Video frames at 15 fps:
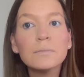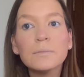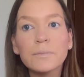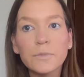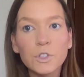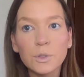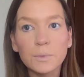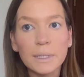
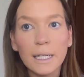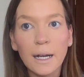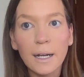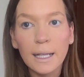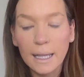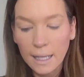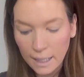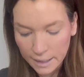Something I
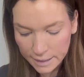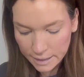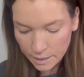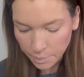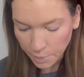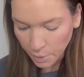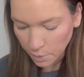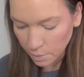like,
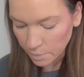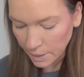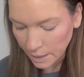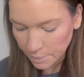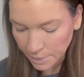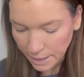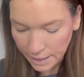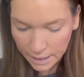but
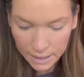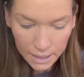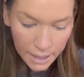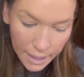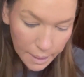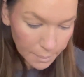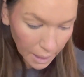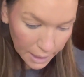maybe
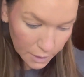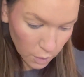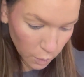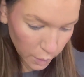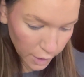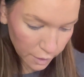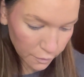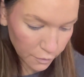it might not
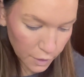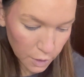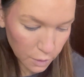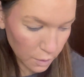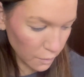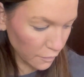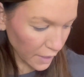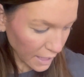work for
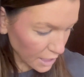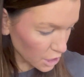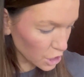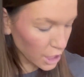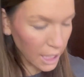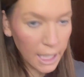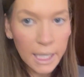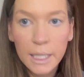your face
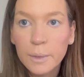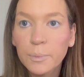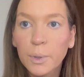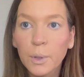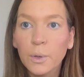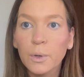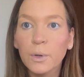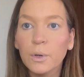shape
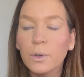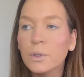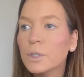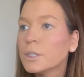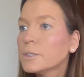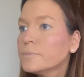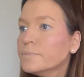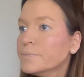or
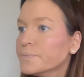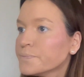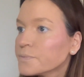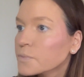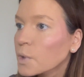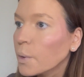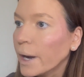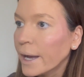
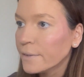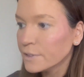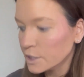whatever.